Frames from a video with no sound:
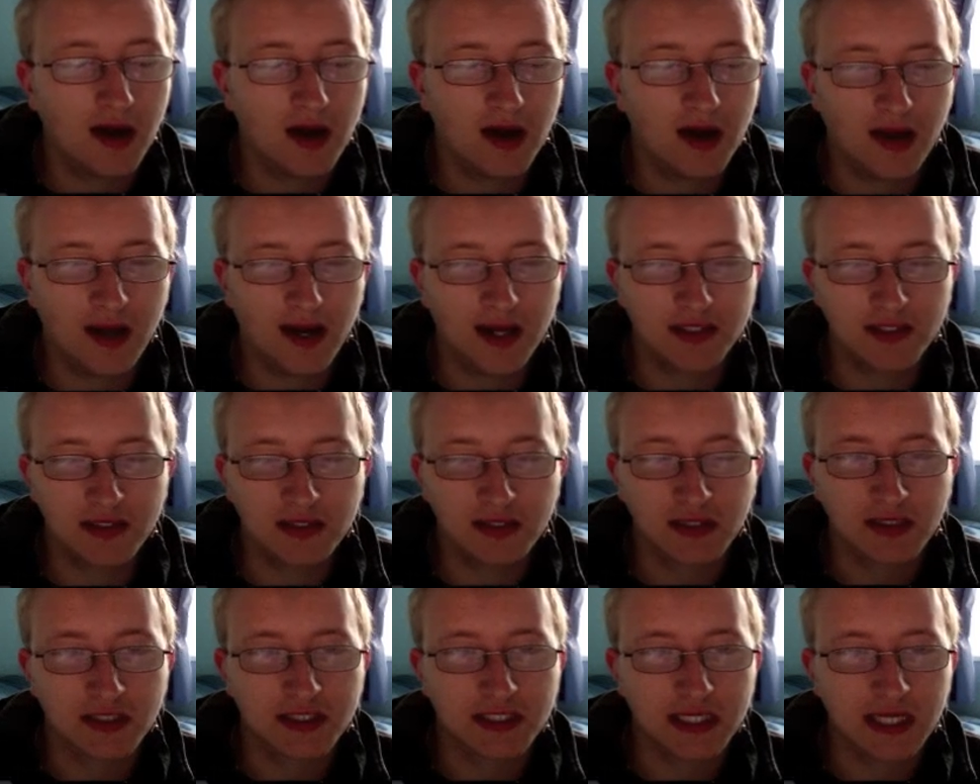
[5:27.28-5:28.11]
And as you
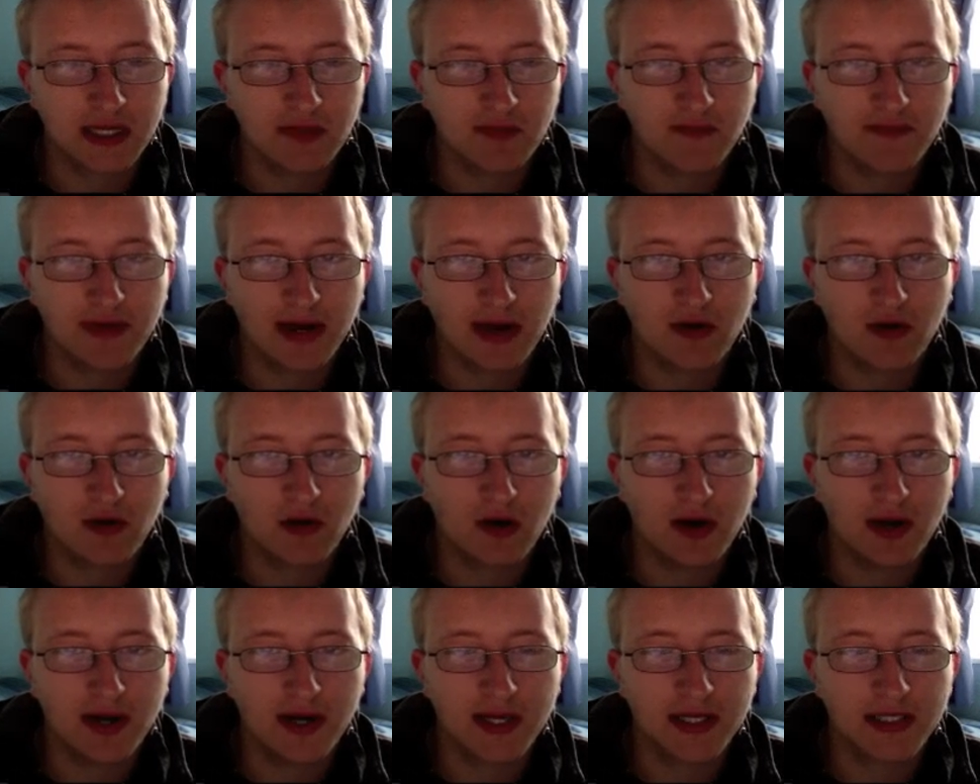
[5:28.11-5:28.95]
can see, we've now
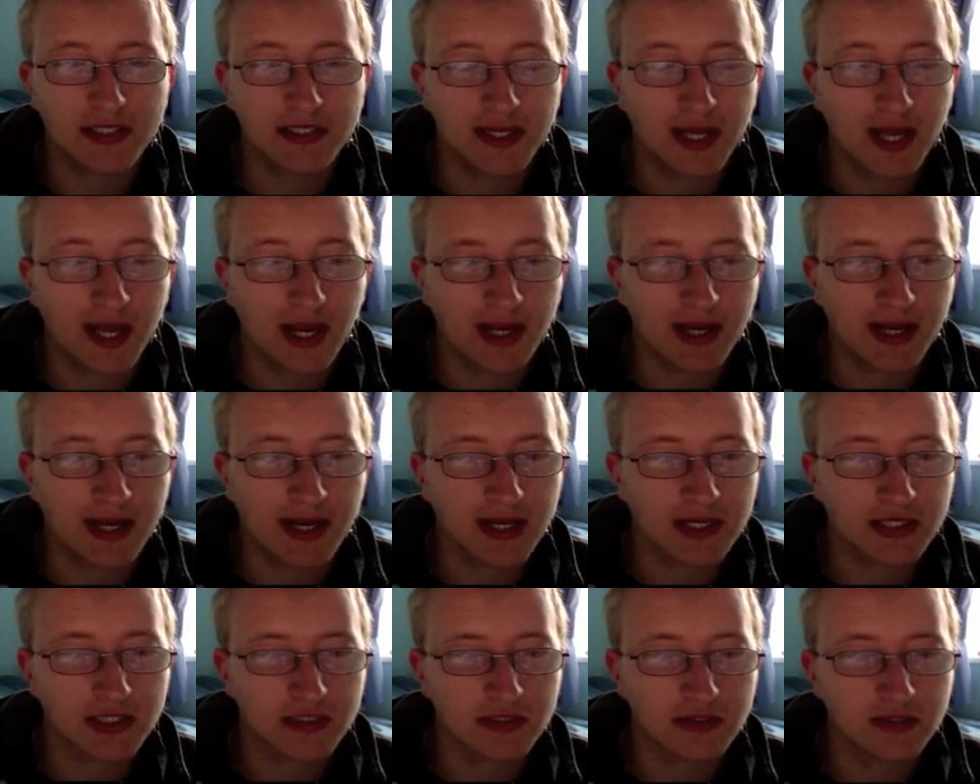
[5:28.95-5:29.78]
got an internet
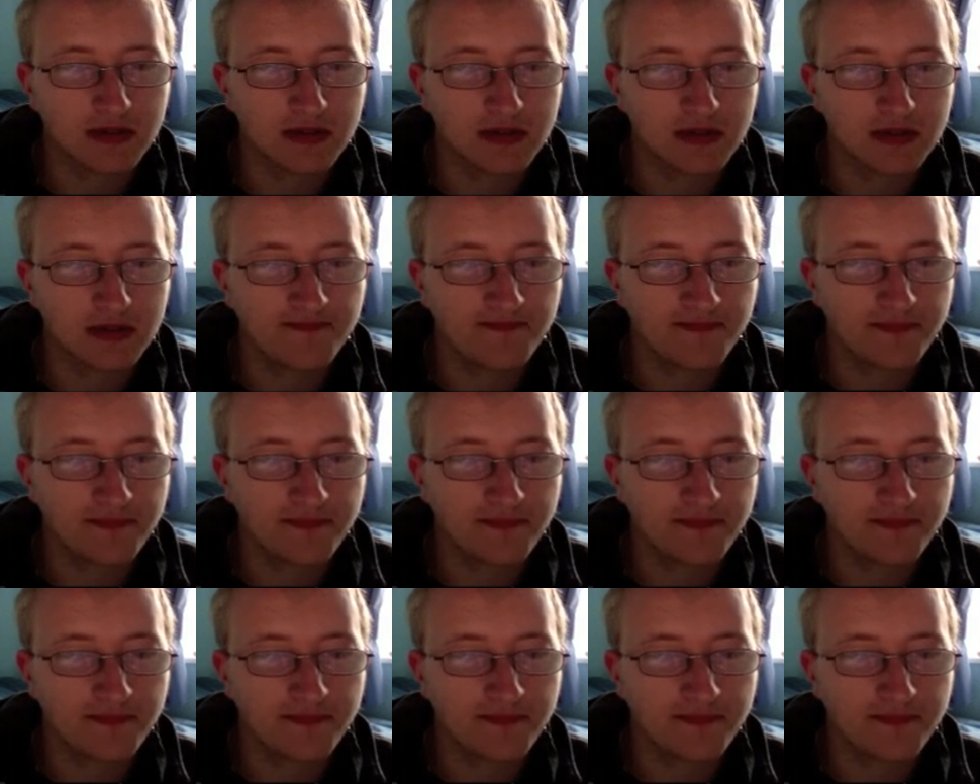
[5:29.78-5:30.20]
connection